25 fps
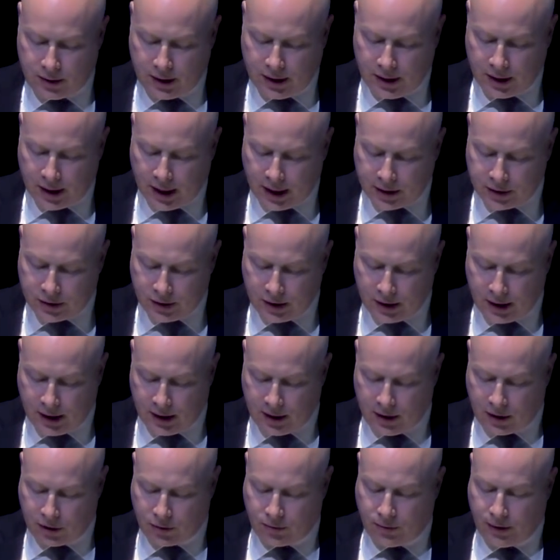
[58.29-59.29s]
in
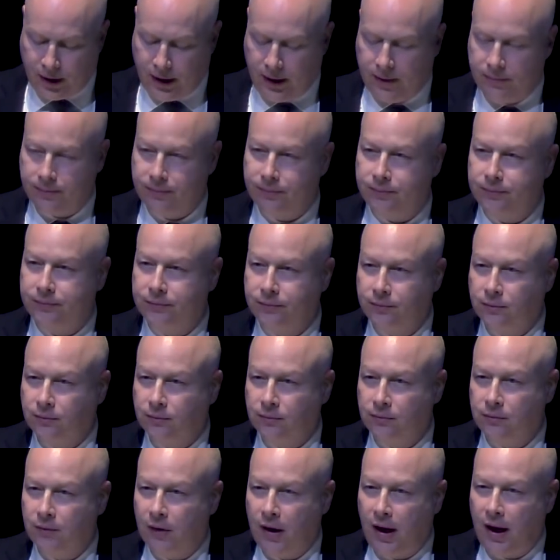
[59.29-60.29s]
1983.
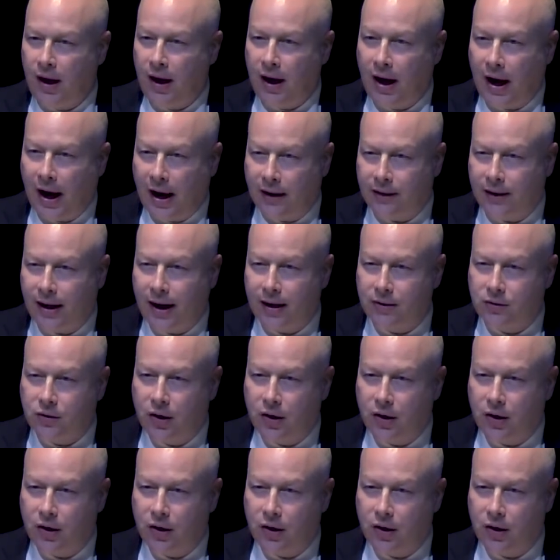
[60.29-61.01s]
At that